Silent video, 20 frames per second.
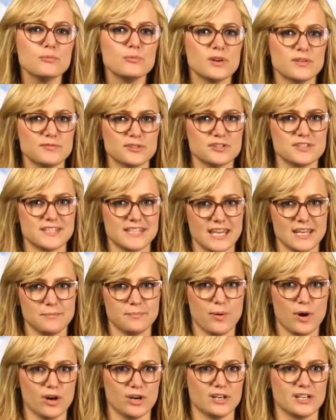River State
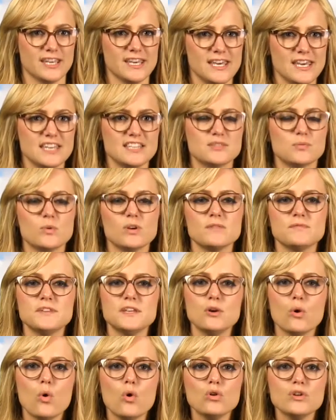Park is one of
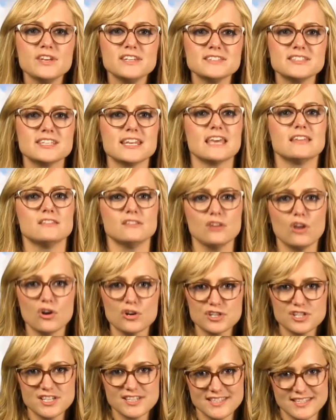the oldest and
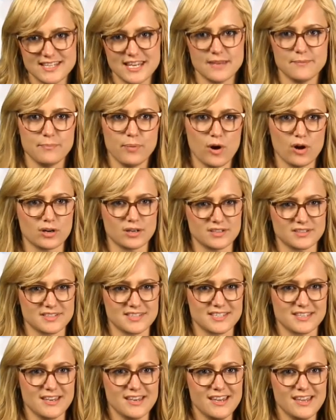largest state
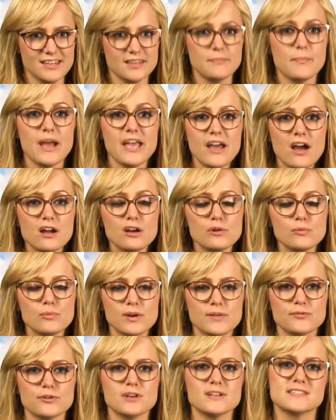parks. The Myakka
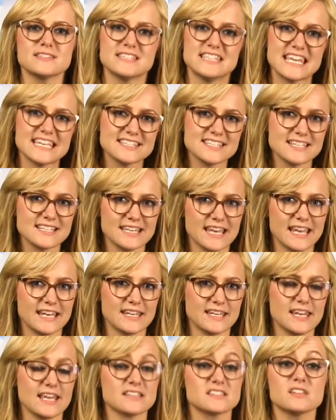River is
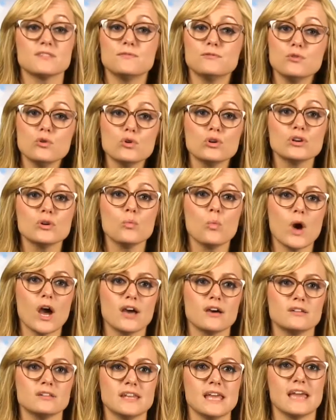designated as a Florida
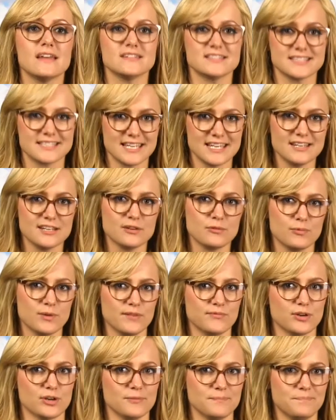wild and scenic
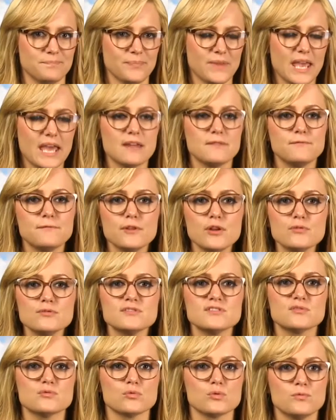river and flows
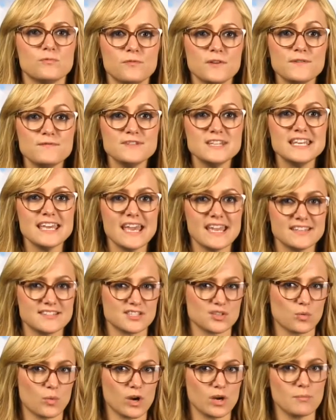through 58
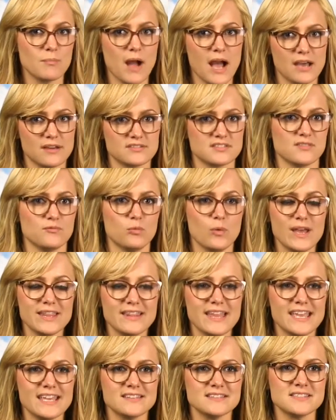square miles of
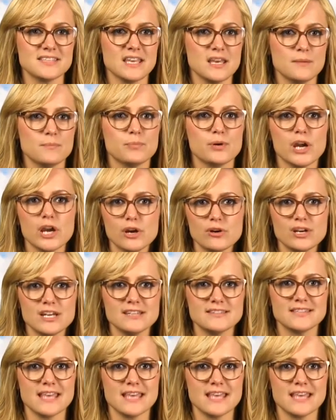wetlands, prairies,